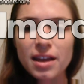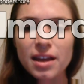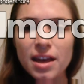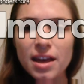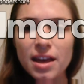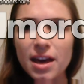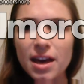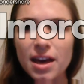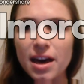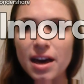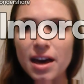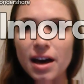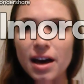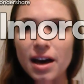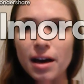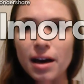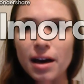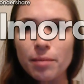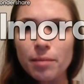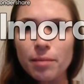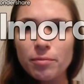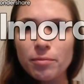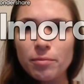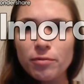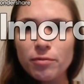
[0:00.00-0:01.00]

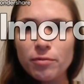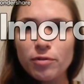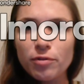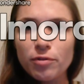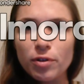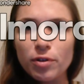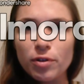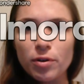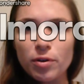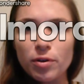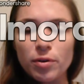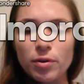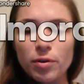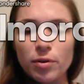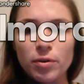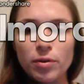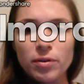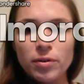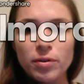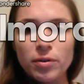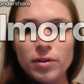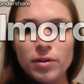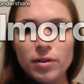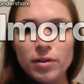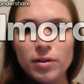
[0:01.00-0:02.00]
for
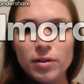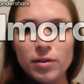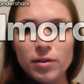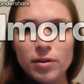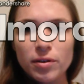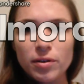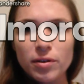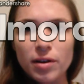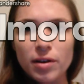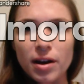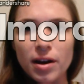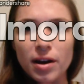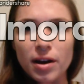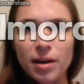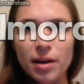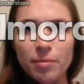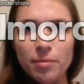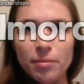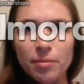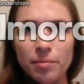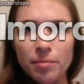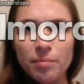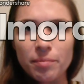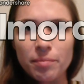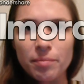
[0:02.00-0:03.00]

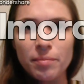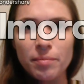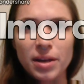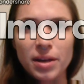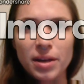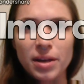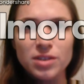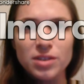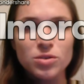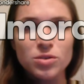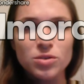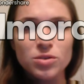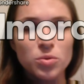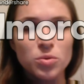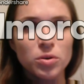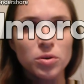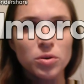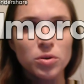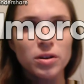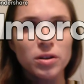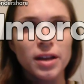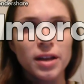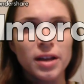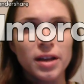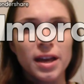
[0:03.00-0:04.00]
my
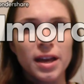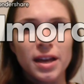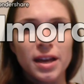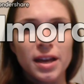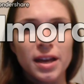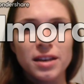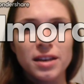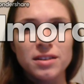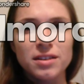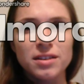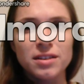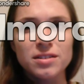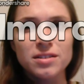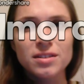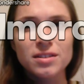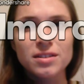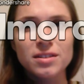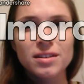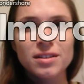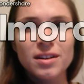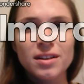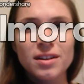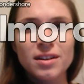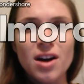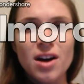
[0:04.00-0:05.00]
school and
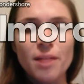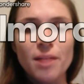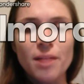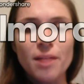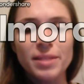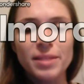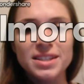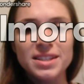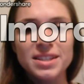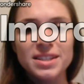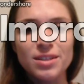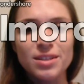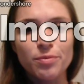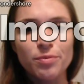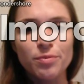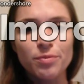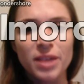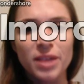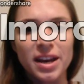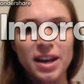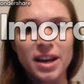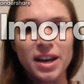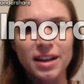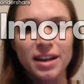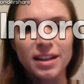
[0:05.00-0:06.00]
caught myself
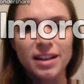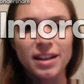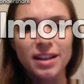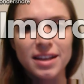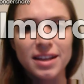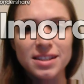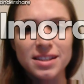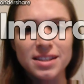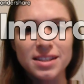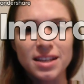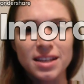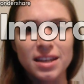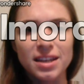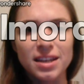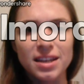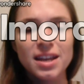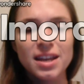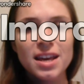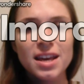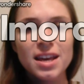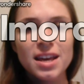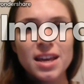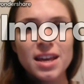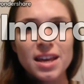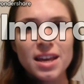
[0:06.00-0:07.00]
planning a lesson
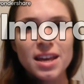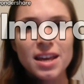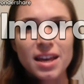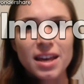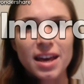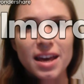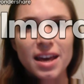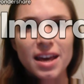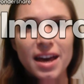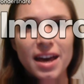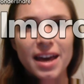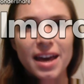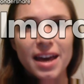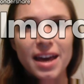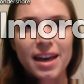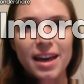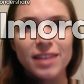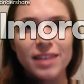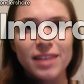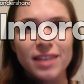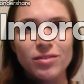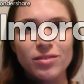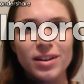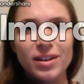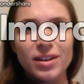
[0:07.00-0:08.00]

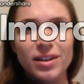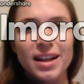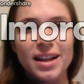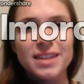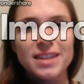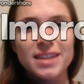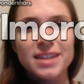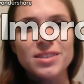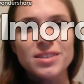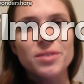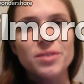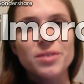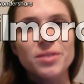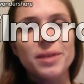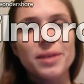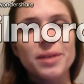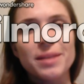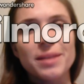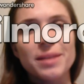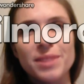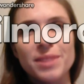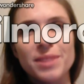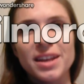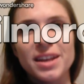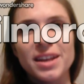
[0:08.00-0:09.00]
and realize, oh, wait a
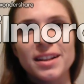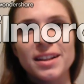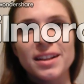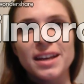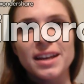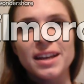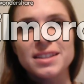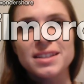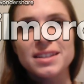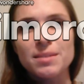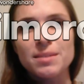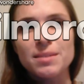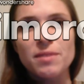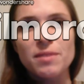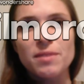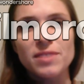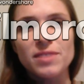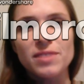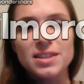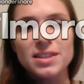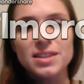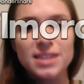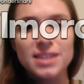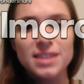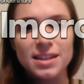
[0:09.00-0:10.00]
minute, like some of
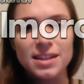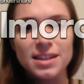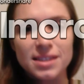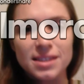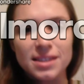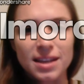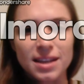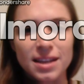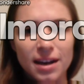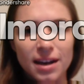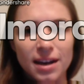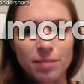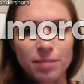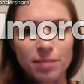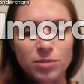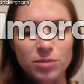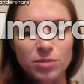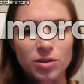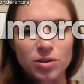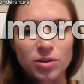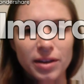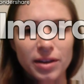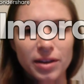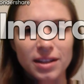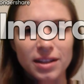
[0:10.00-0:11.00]
these things that I'm
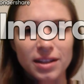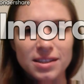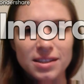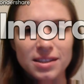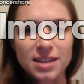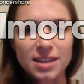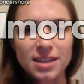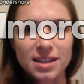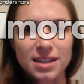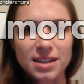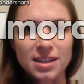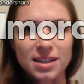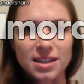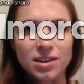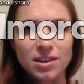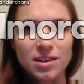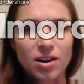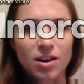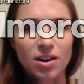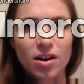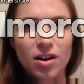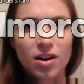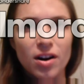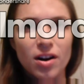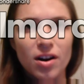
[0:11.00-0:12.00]
doing in this lesson
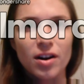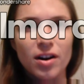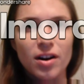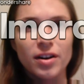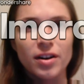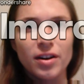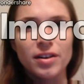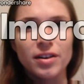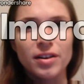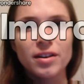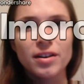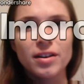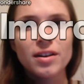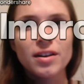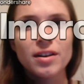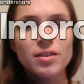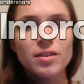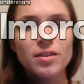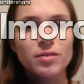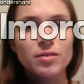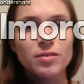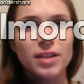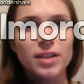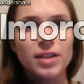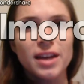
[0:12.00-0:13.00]
aren't
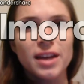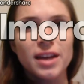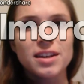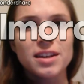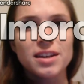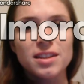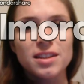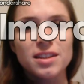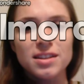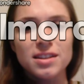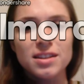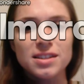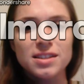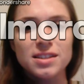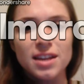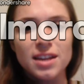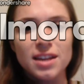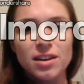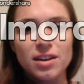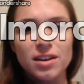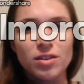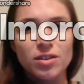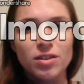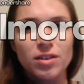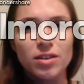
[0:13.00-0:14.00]
related to the
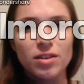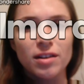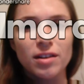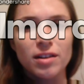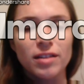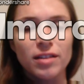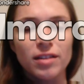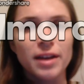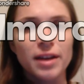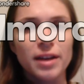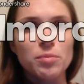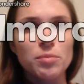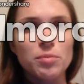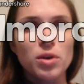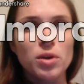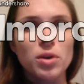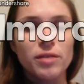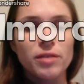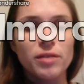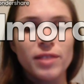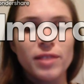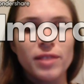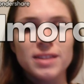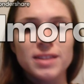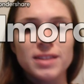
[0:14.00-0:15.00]
standard. They're like more
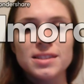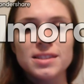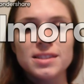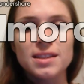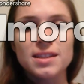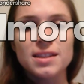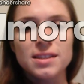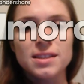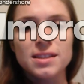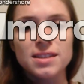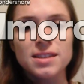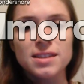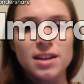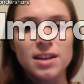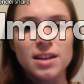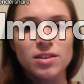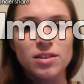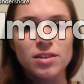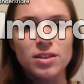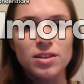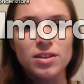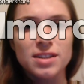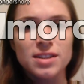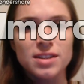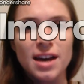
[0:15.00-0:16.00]
advanced than the
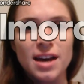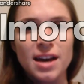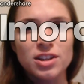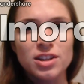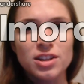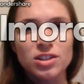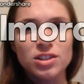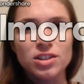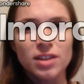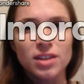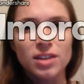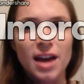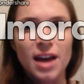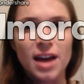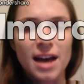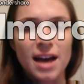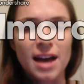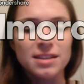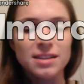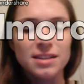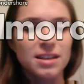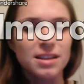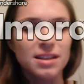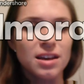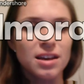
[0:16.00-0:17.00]
standard is actually
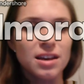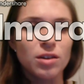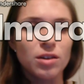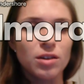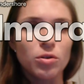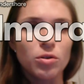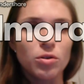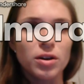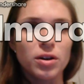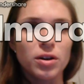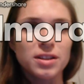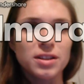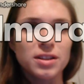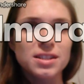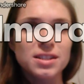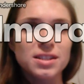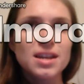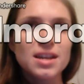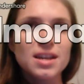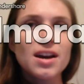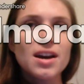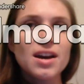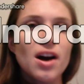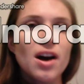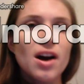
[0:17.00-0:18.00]
asking, or it's
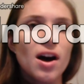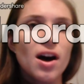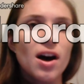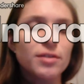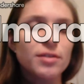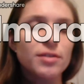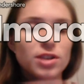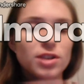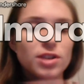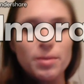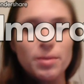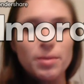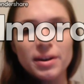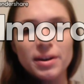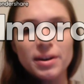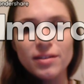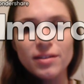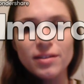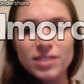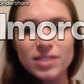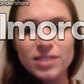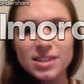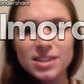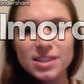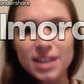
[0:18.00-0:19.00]
off topic
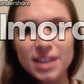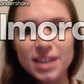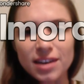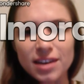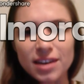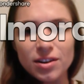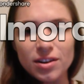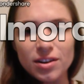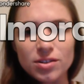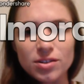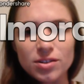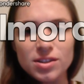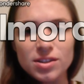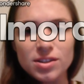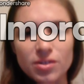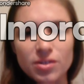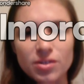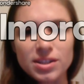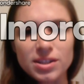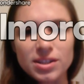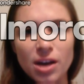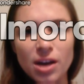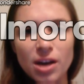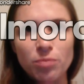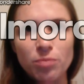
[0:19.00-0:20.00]
of the standard. So
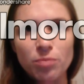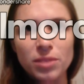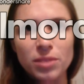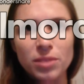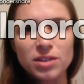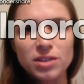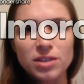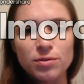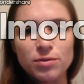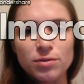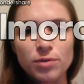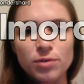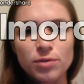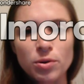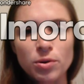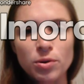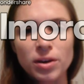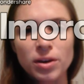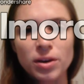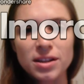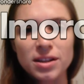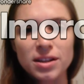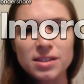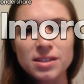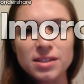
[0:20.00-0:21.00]
it's helped me to
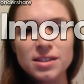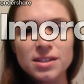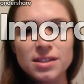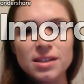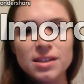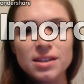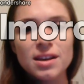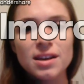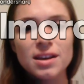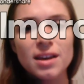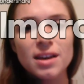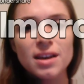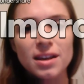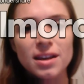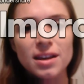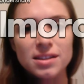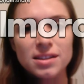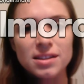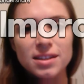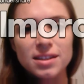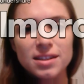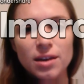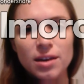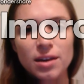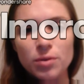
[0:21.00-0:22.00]
focus and
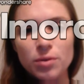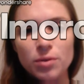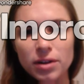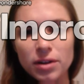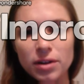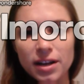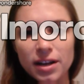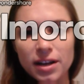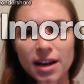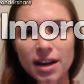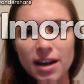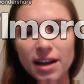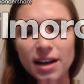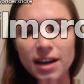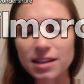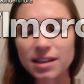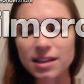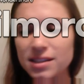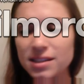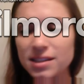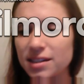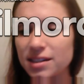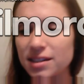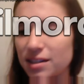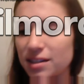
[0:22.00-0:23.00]
stay
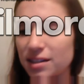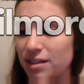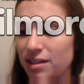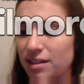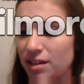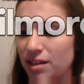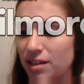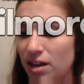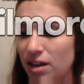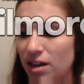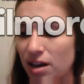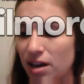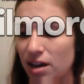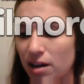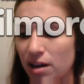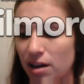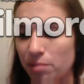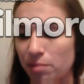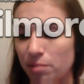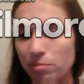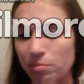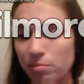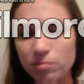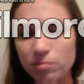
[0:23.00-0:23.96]
organized, and